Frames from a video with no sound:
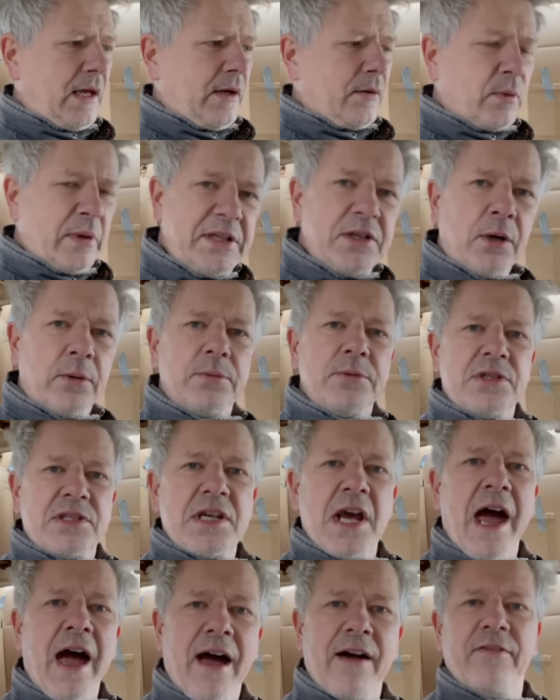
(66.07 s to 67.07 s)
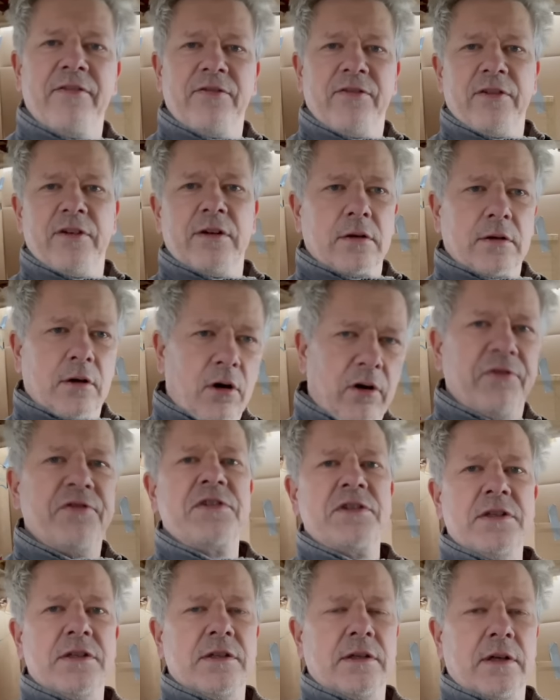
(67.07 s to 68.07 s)
We don't have
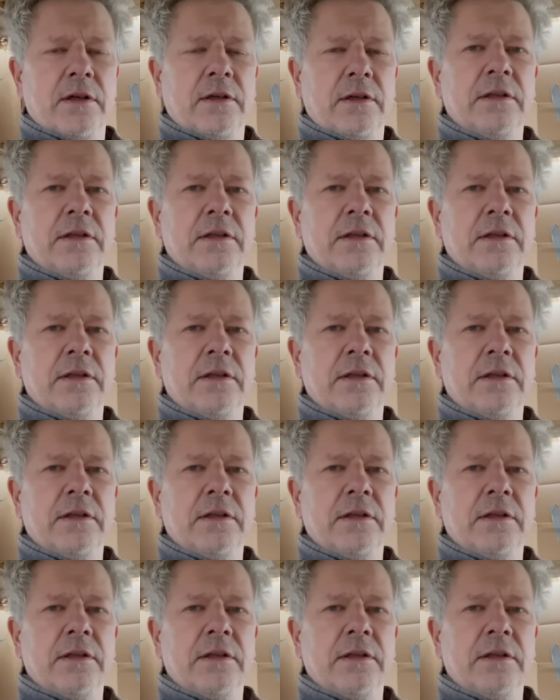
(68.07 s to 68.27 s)
often